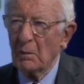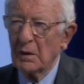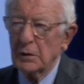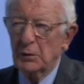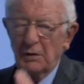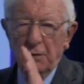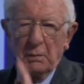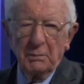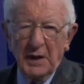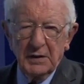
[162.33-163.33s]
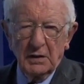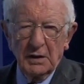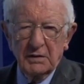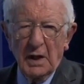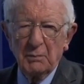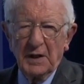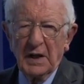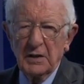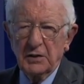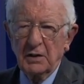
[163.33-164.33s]
you give them a medical
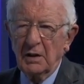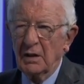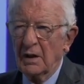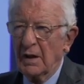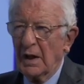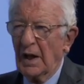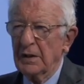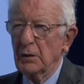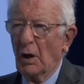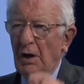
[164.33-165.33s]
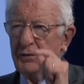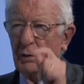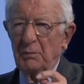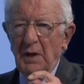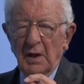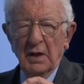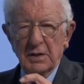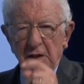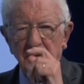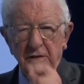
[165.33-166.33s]
examination and you ask them
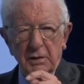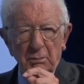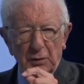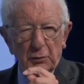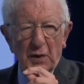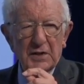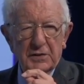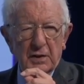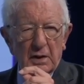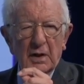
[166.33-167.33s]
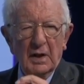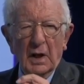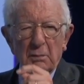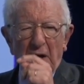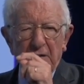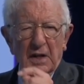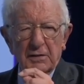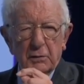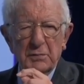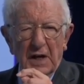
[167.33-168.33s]
just a simple question about their
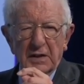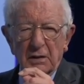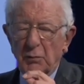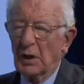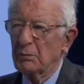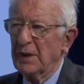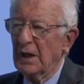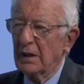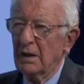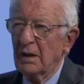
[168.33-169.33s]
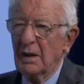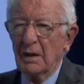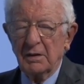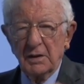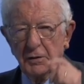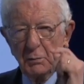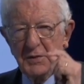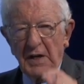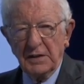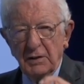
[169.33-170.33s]
subjective well-being. The
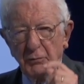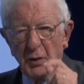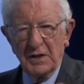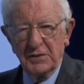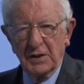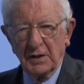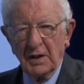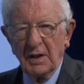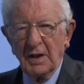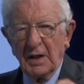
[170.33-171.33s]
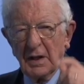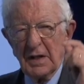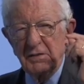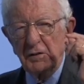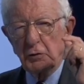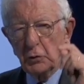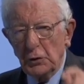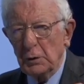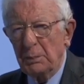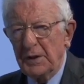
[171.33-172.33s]
subjective question is as good
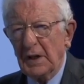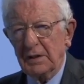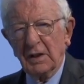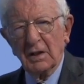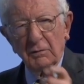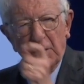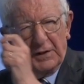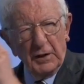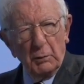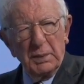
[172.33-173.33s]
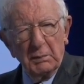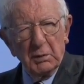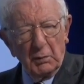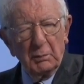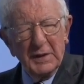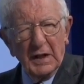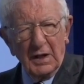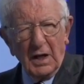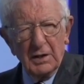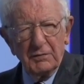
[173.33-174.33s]
a predictor of whether the people will be
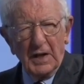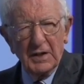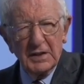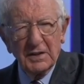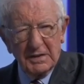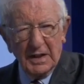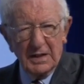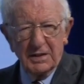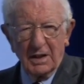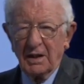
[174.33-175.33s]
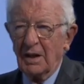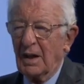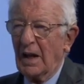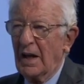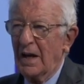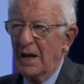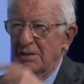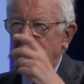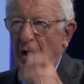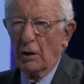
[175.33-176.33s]
alive 9 years later as
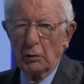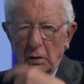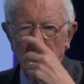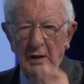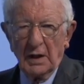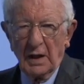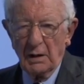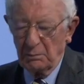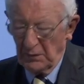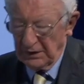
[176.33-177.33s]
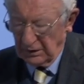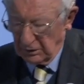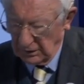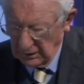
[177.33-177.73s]
the whole medical